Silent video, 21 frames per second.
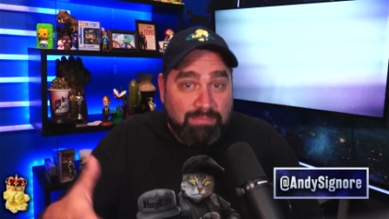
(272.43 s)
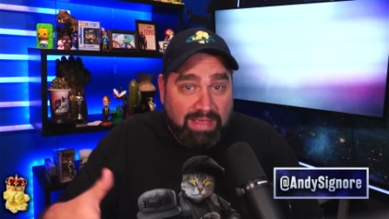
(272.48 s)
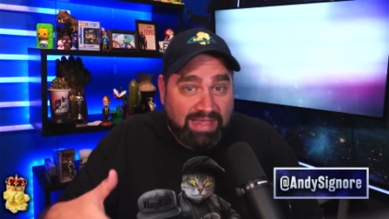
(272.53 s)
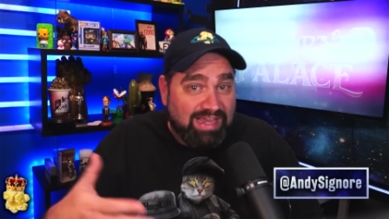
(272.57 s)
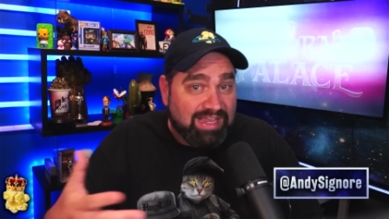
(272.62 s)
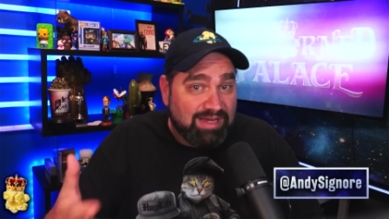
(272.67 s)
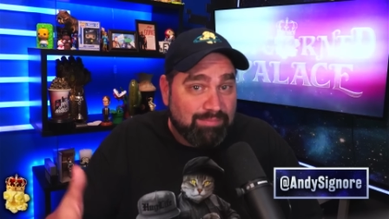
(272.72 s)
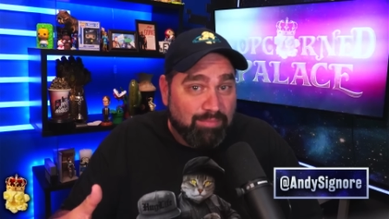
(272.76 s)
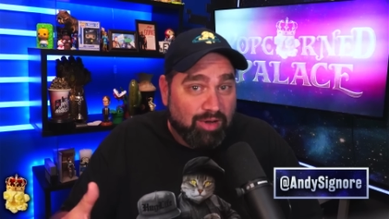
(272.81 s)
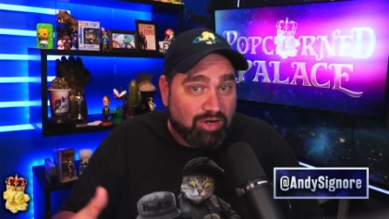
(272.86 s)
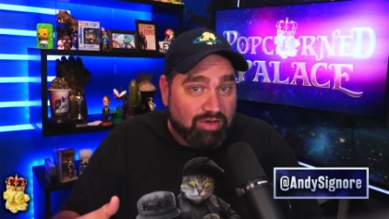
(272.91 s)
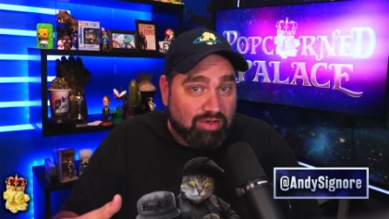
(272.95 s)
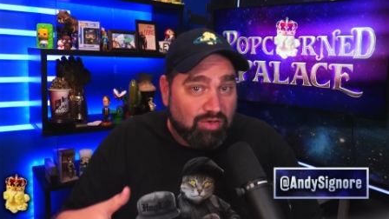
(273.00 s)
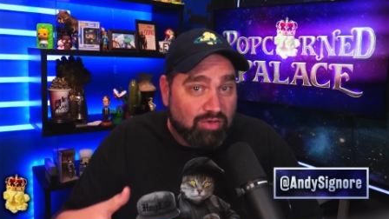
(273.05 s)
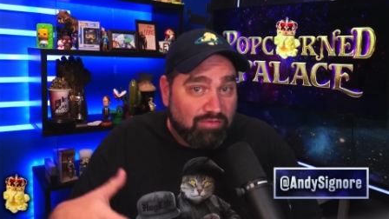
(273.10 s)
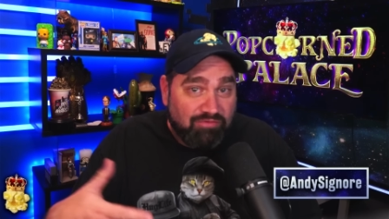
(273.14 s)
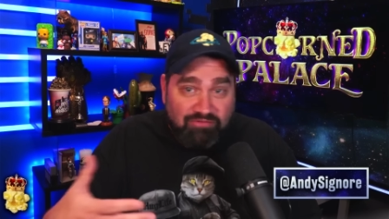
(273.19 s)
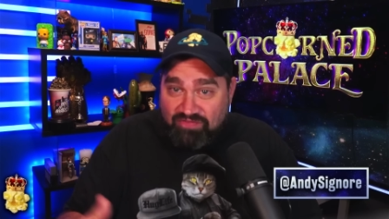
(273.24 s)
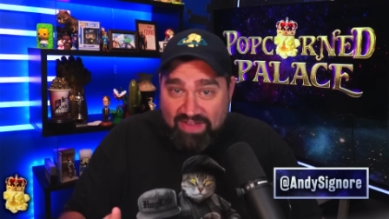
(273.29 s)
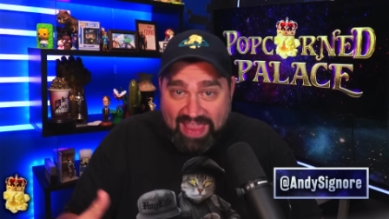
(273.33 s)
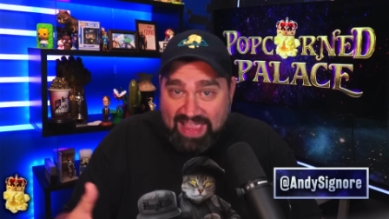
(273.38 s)
Meghan
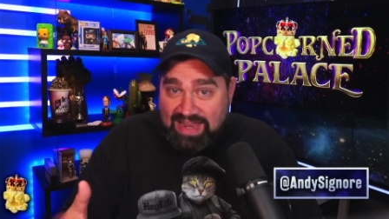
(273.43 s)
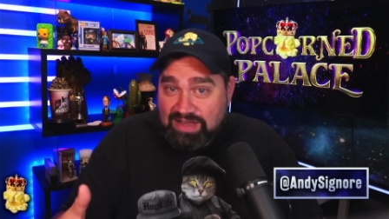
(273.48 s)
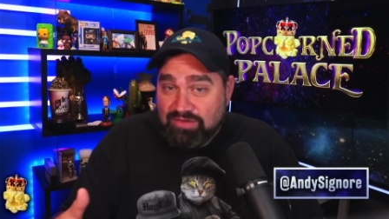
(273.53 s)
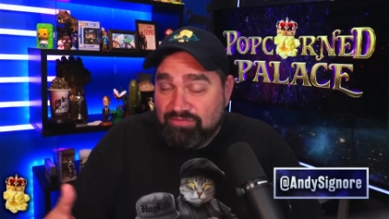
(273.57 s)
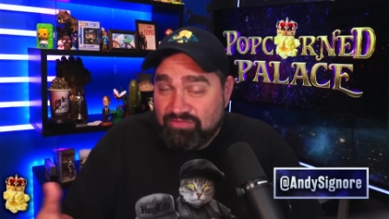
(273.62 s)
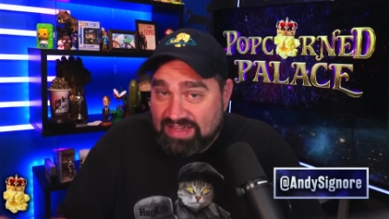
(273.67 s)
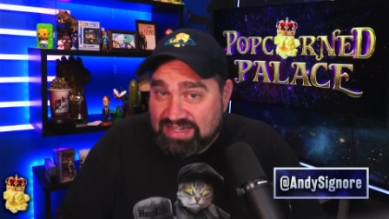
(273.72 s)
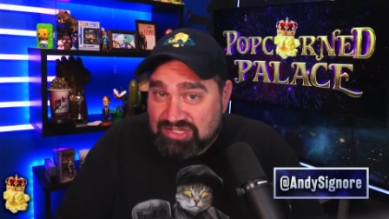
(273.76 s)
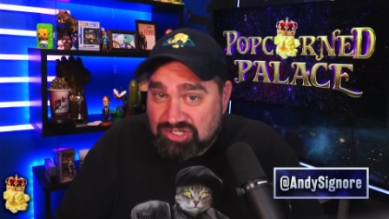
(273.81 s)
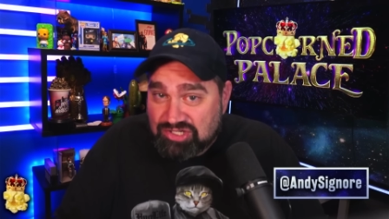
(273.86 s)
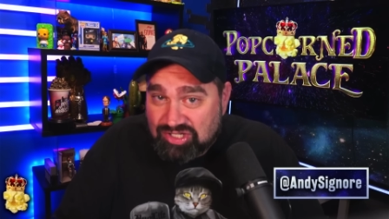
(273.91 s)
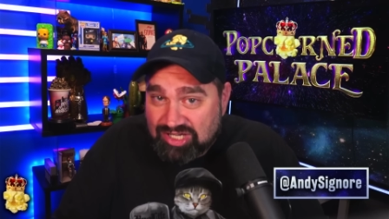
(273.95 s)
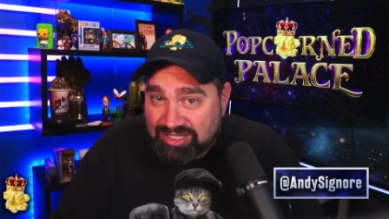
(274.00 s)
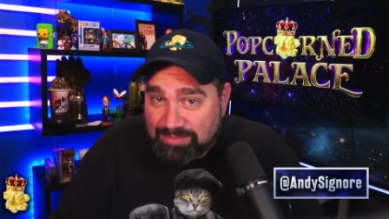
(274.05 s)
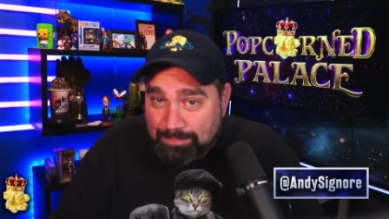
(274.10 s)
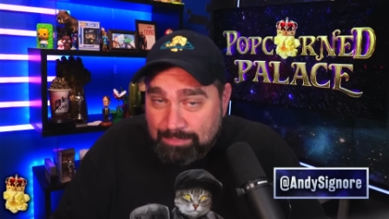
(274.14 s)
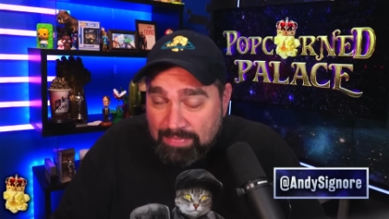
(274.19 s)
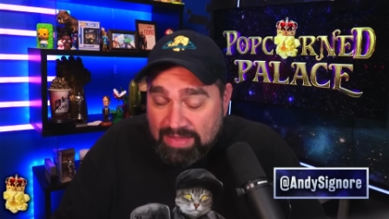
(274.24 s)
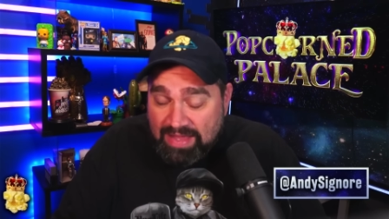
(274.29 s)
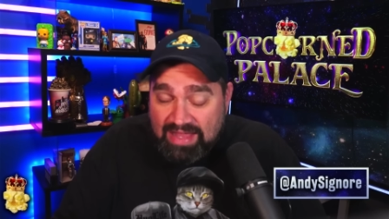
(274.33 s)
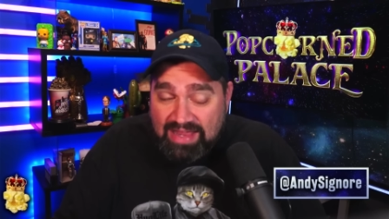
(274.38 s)
Markle fan
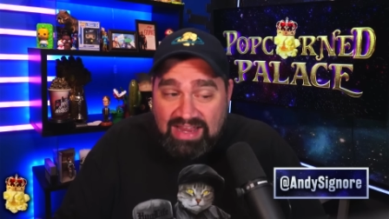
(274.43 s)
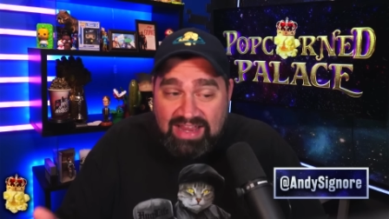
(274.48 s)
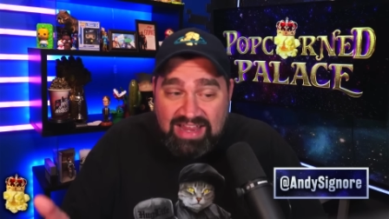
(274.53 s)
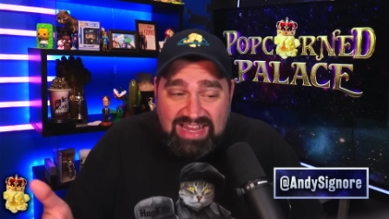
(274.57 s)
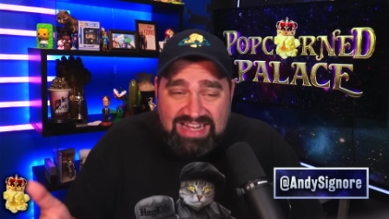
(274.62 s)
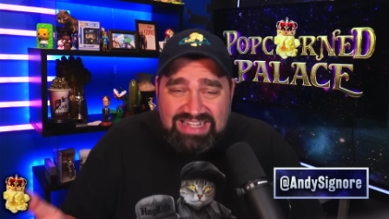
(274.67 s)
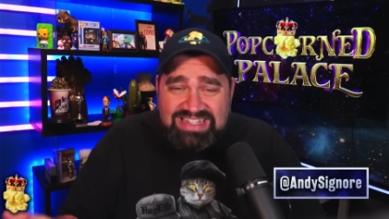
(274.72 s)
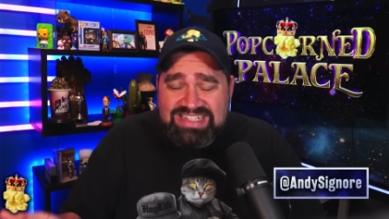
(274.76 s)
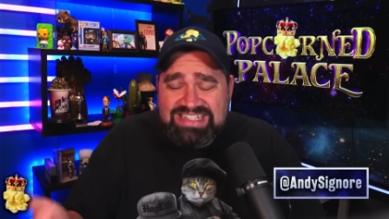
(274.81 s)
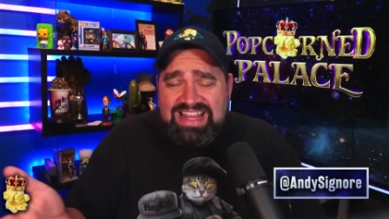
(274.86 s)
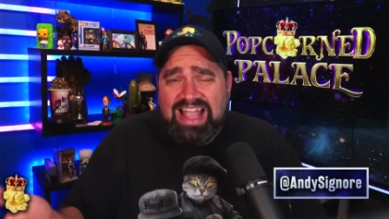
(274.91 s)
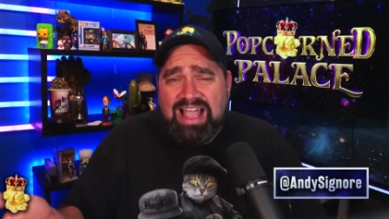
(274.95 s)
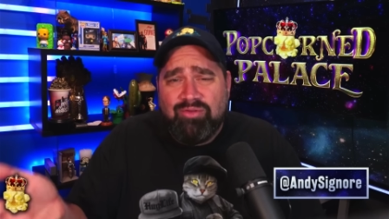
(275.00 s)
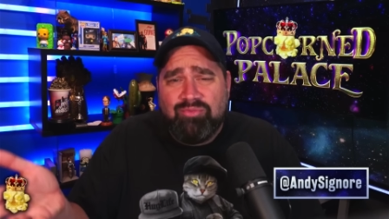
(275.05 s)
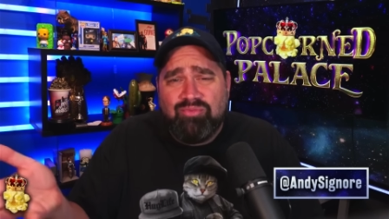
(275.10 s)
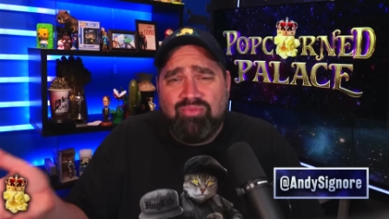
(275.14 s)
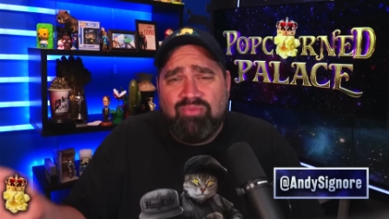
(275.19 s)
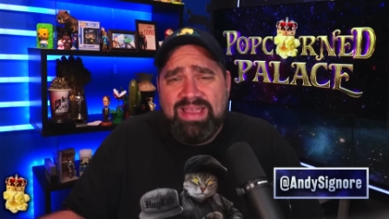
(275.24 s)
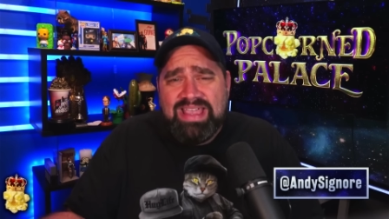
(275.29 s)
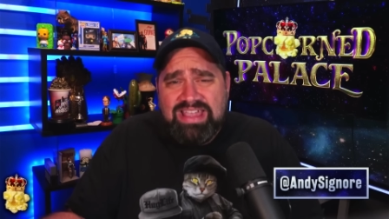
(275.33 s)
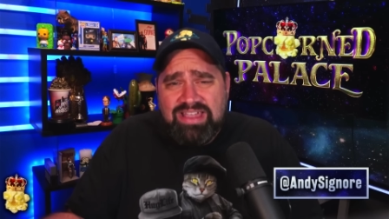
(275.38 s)
fiction, it's
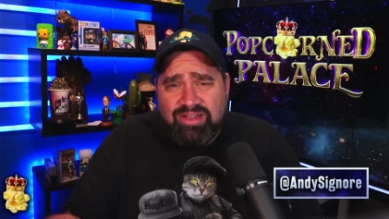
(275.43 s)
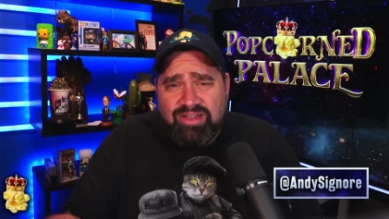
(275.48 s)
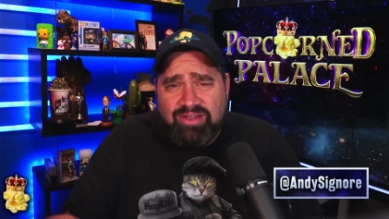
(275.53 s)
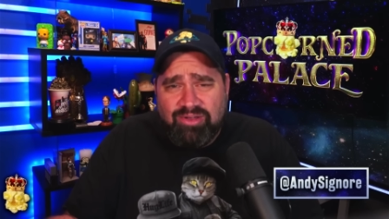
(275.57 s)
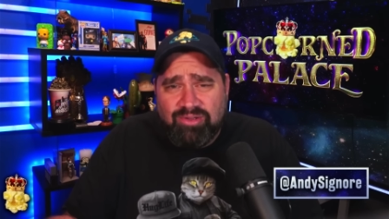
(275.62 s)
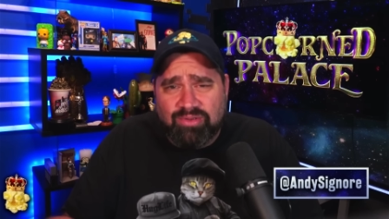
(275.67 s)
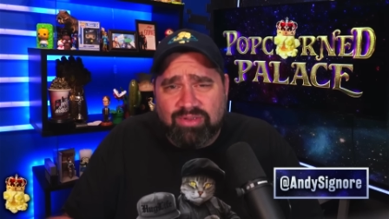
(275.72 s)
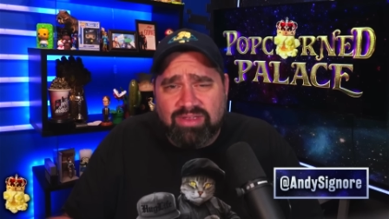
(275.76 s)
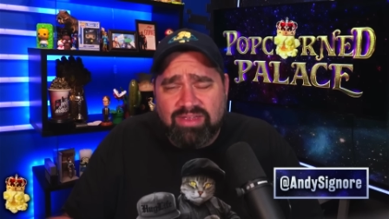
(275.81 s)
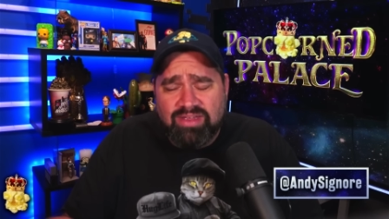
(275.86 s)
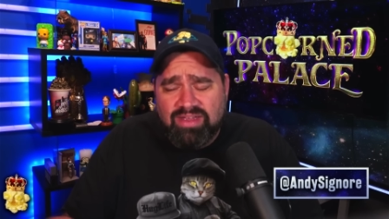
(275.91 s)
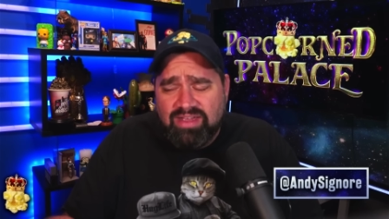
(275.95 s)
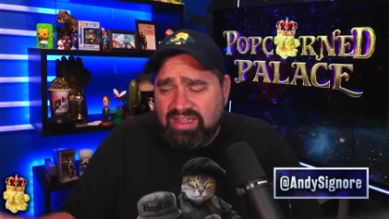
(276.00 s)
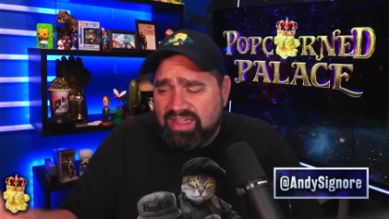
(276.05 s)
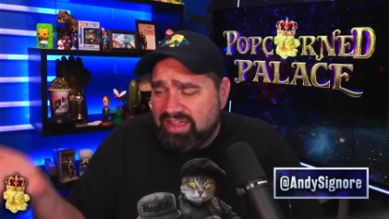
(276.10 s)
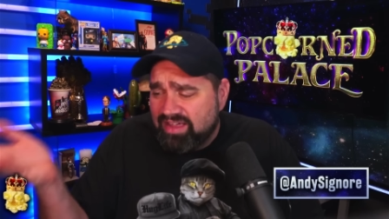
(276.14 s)
not real.